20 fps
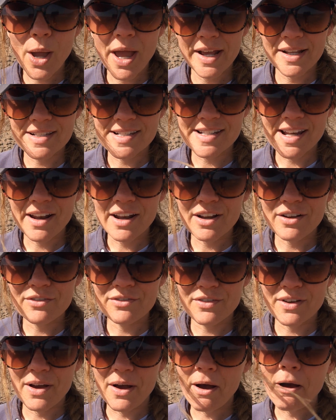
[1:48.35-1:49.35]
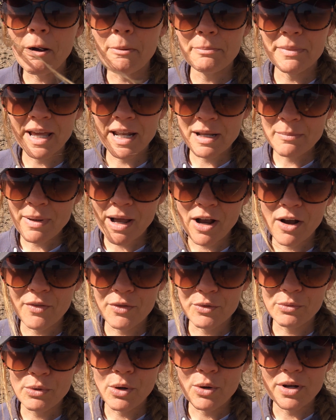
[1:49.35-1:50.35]
Instead of getting back
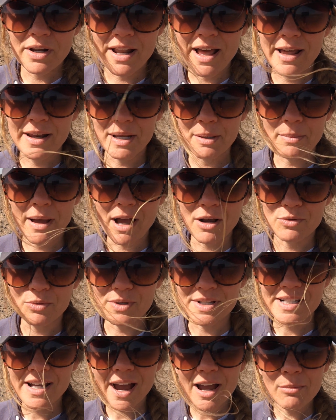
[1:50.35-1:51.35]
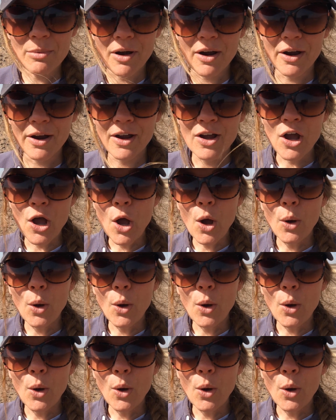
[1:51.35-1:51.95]
on the road and heading back towards Khaybar,